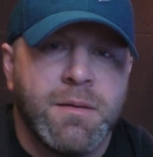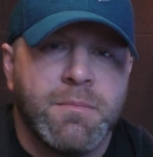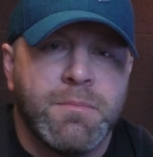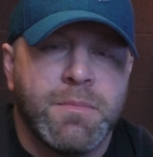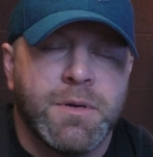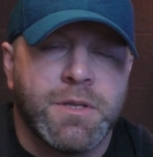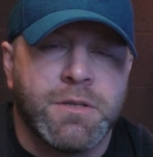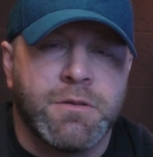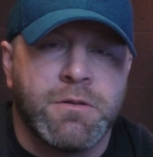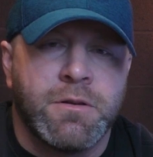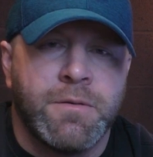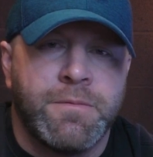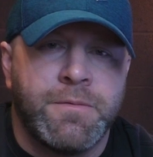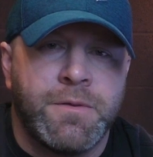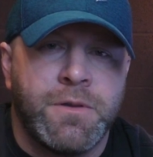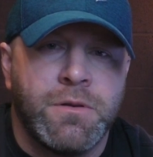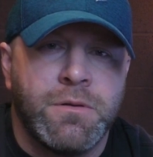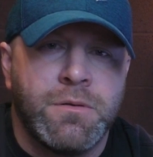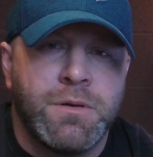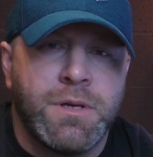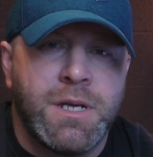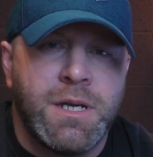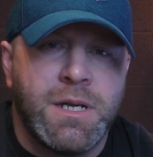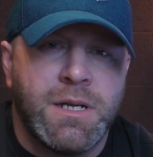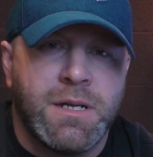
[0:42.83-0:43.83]
but there are a
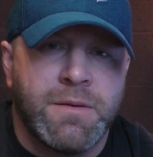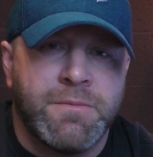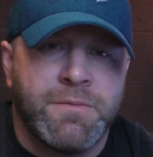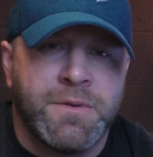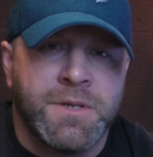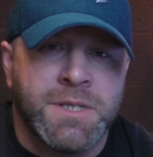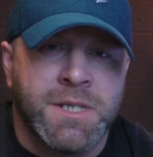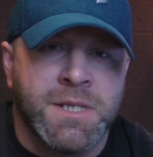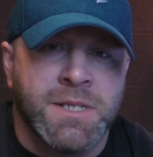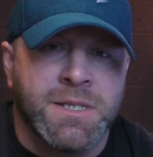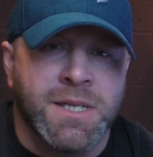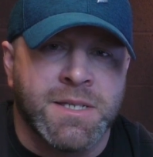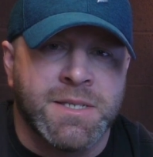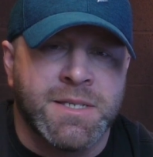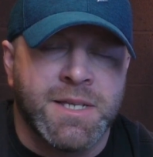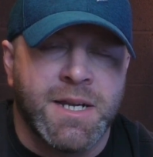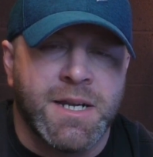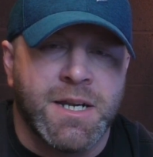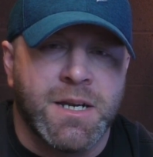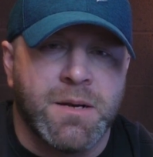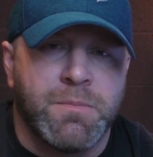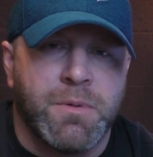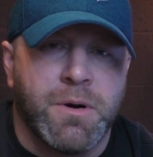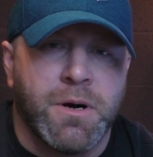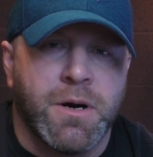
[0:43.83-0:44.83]
few key differences that set
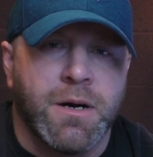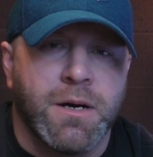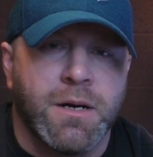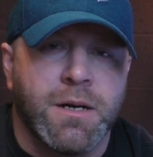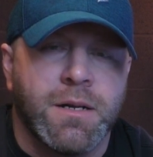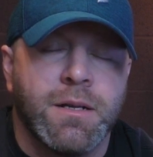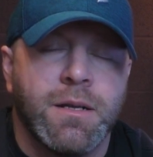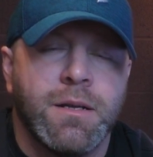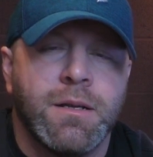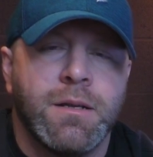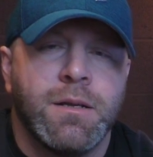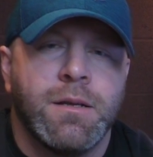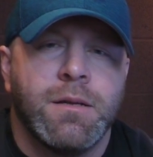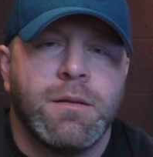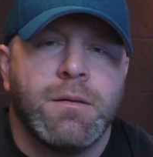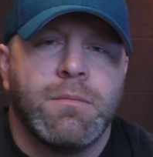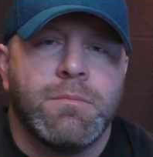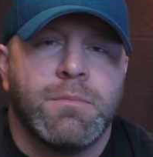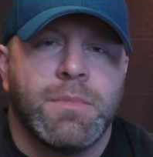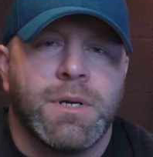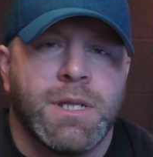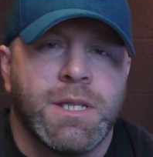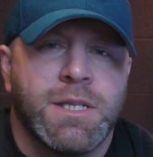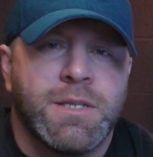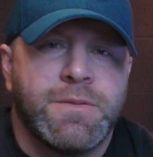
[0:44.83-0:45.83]
it apart.
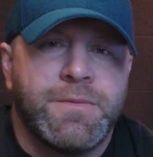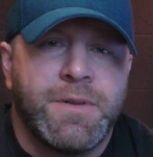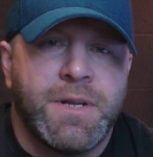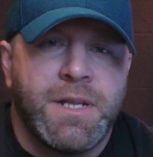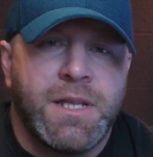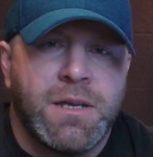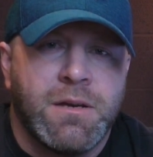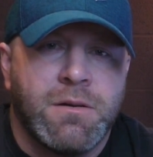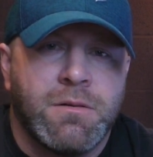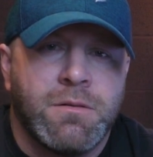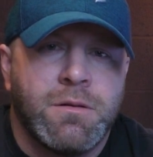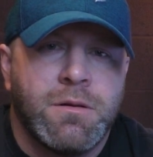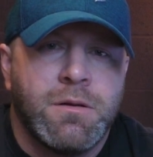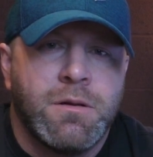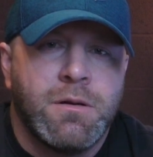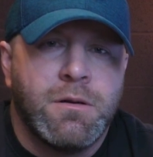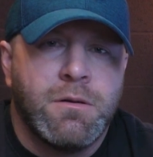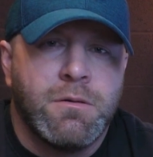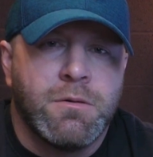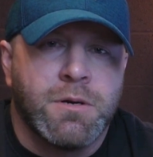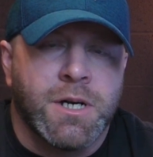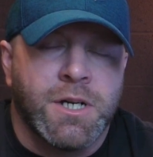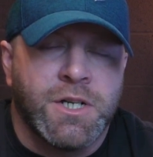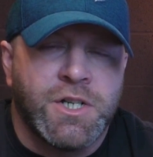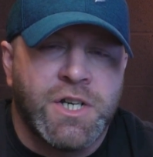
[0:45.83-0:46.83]
But in this video,
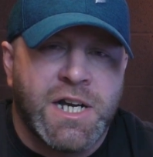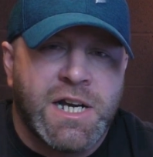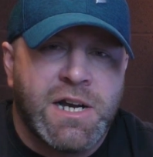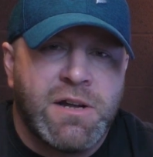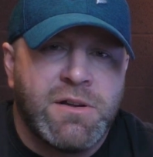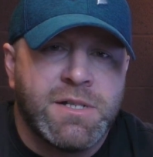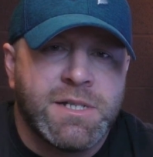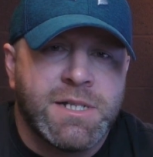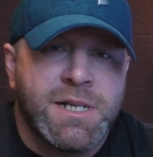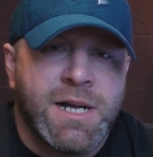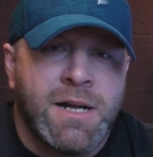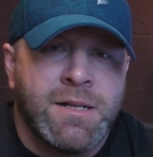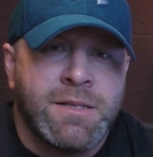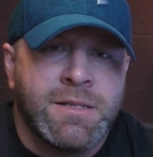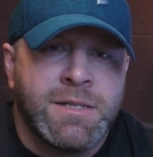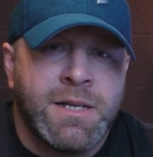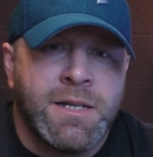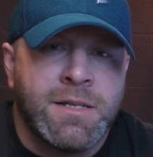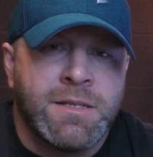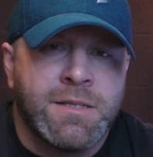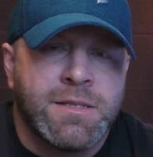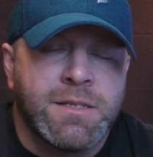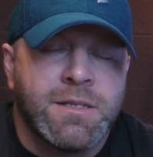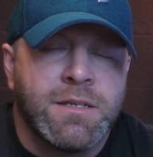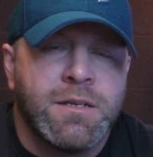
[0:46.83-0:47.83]
we're going to check out its
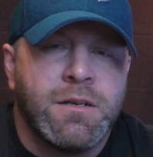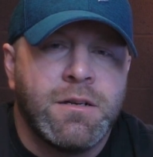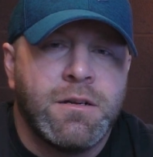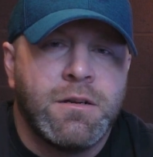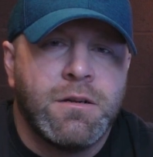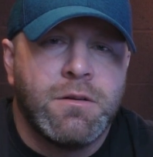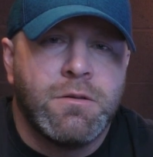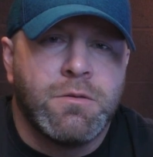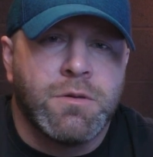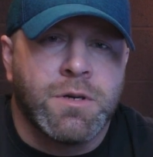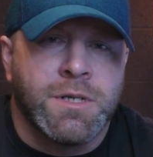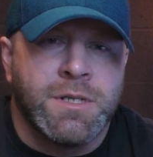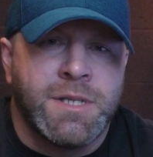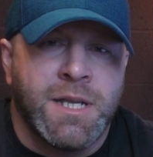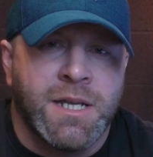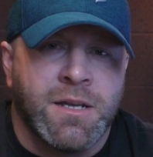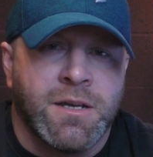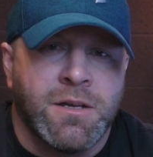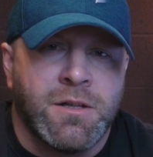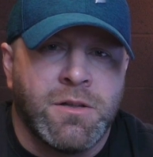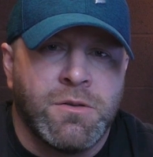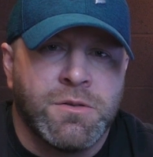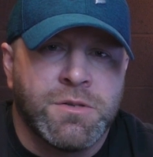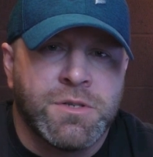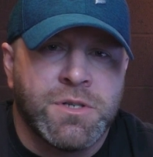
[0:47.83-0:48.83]
contents, we're going to take a
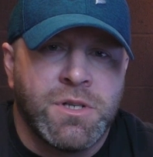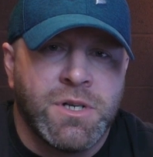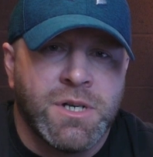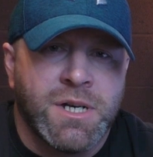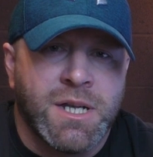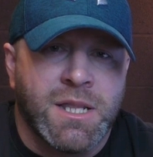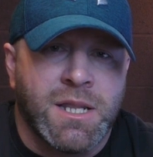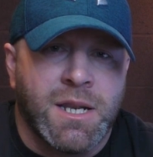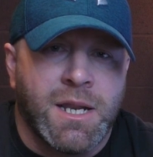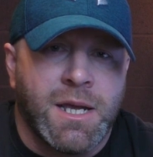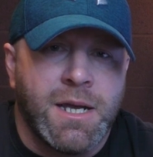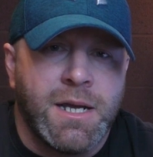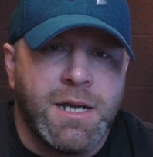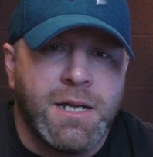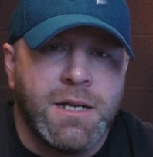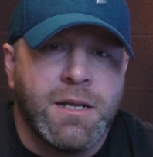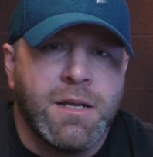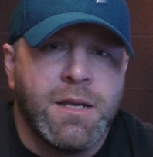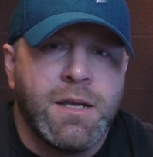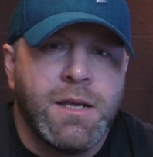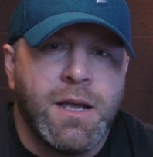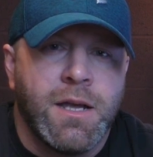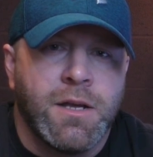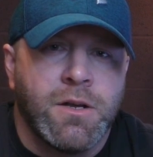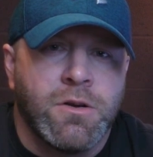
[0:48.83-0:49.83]
closer look at the light
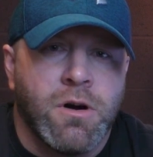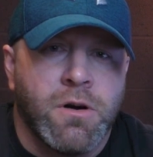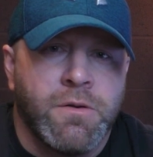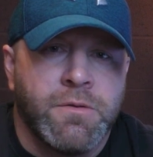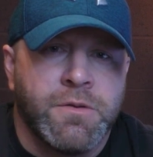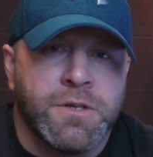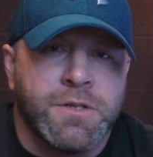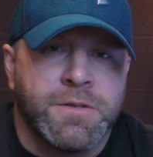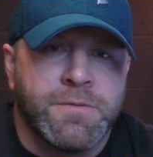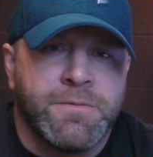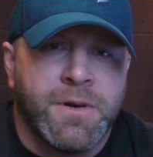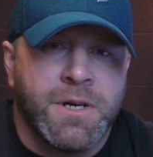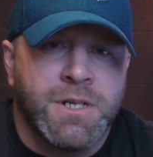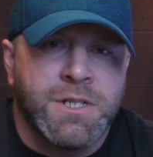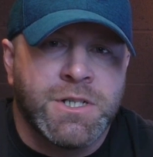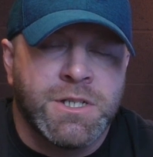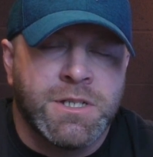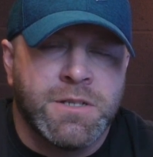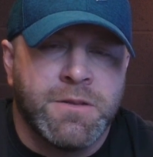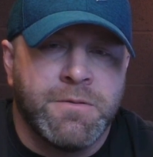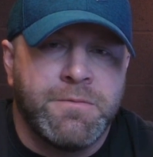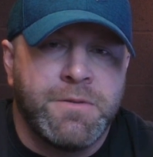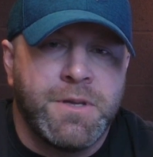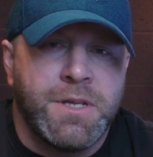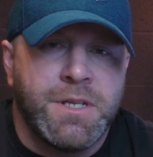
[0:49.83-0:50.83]
and go over its functions
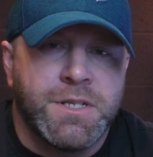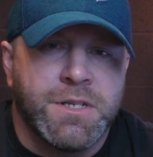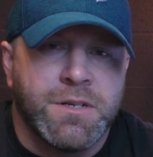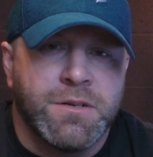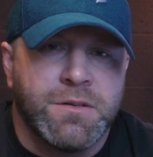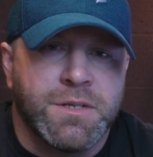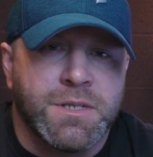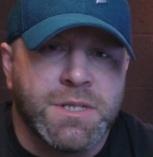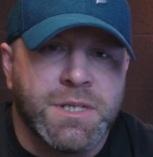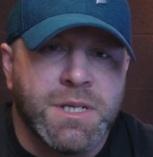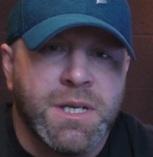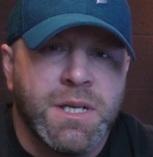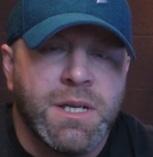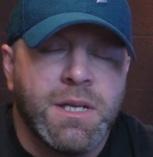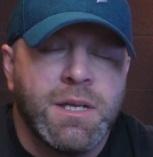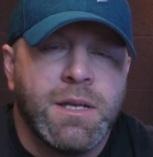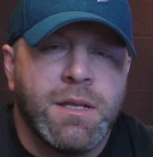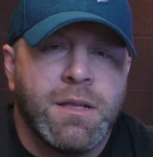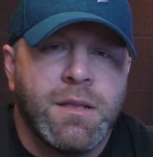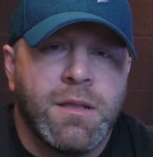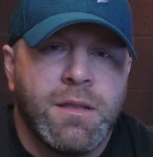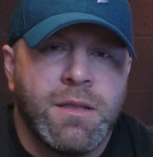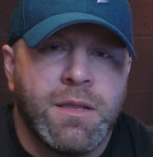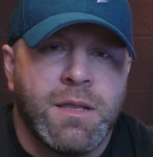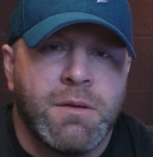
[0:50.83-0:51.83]
and features.
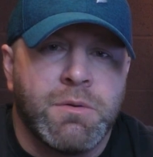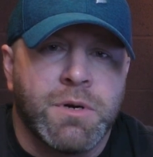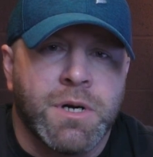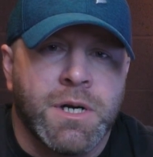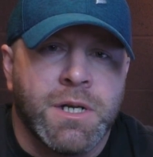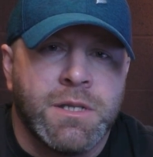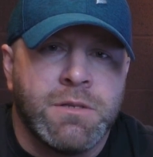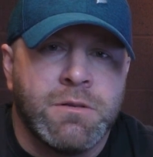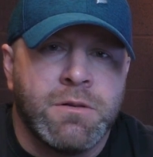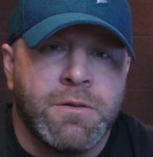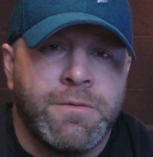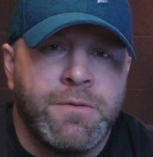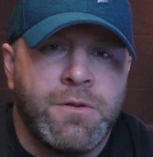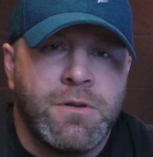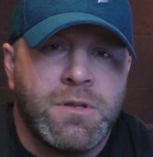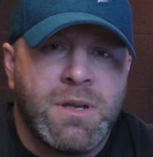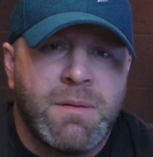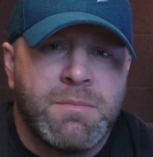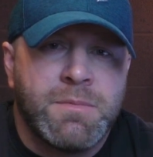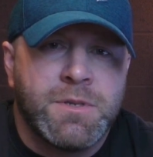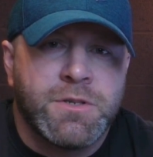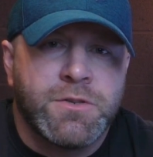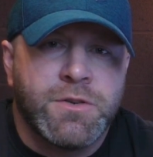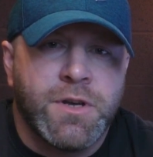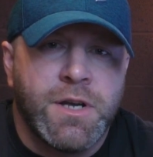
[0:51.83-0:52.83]
Then we're going to do a few
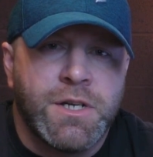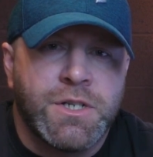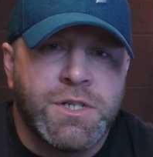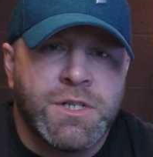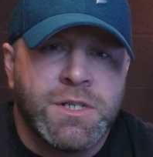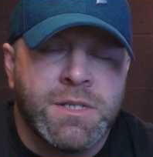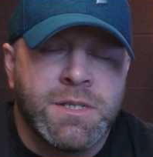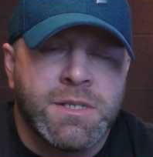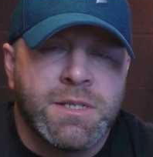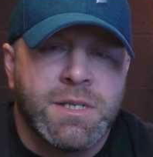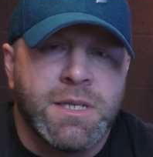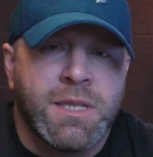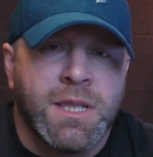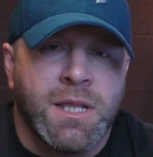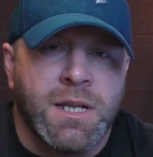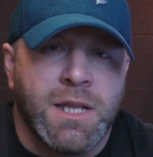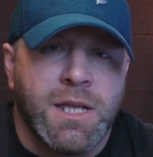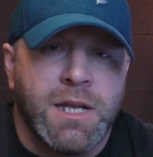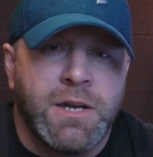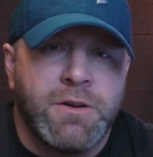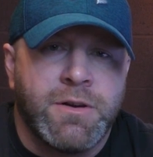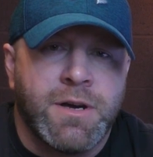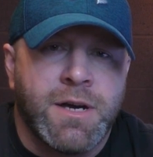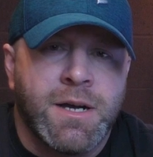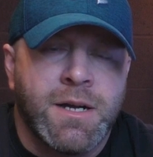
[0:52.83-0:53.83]
demonstrations, and then
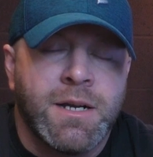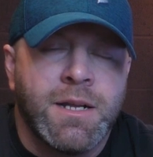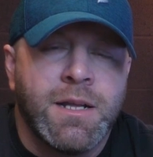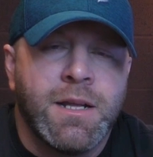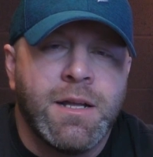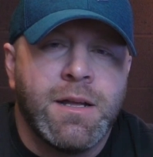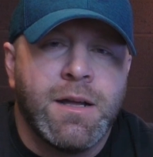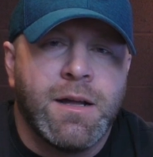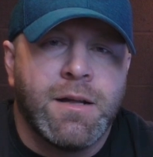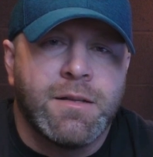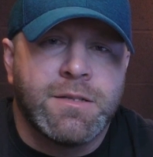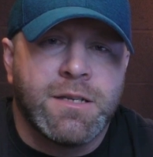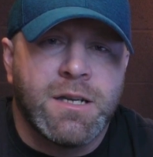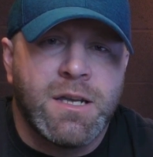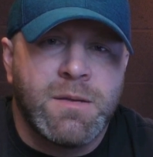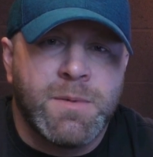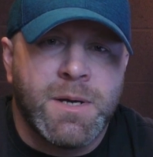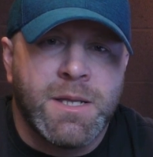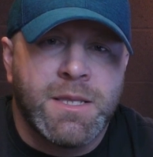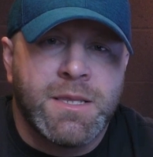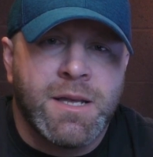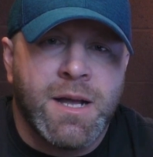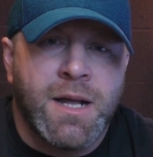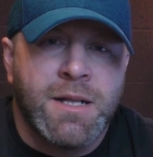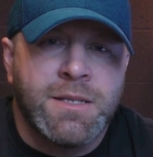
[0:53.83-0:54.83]
later on I'll tell you
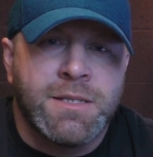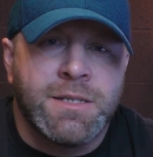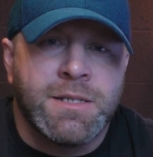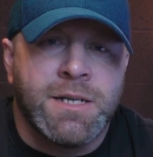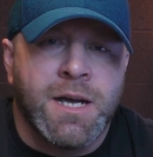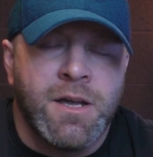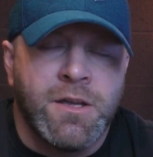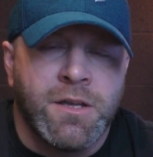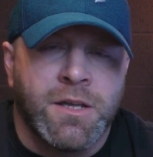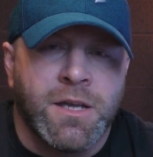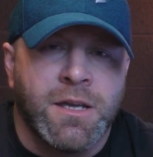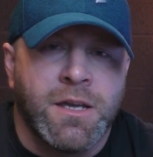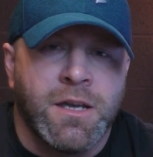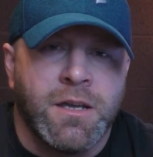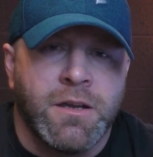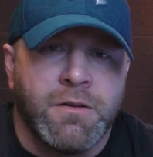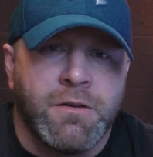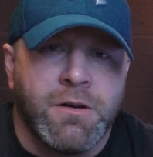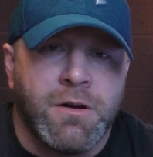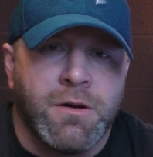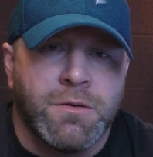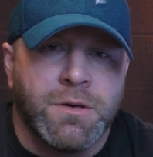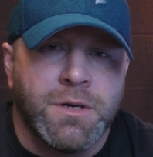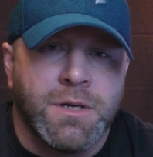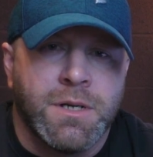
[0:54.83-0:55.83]
my thoughts on how you can get
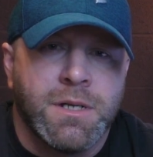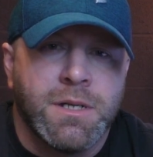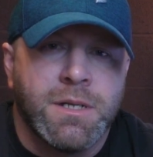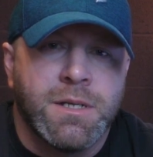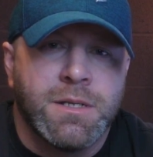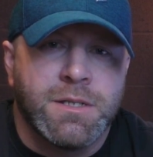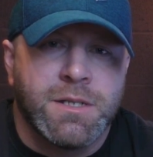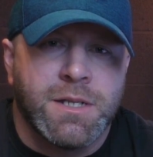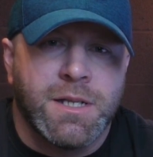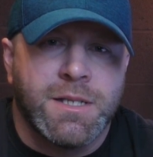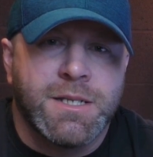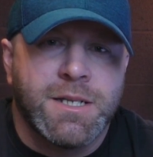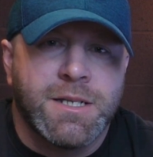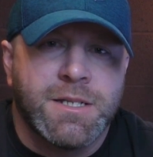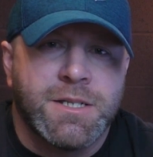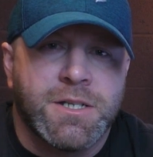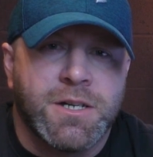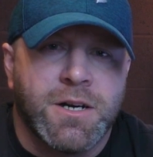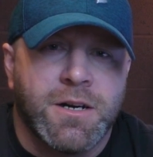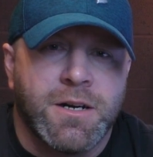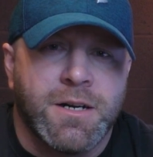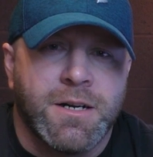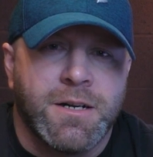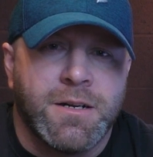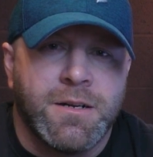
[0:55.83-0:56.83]
your own. So let's get
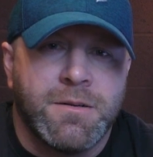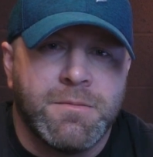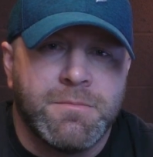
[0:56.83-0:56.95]
started.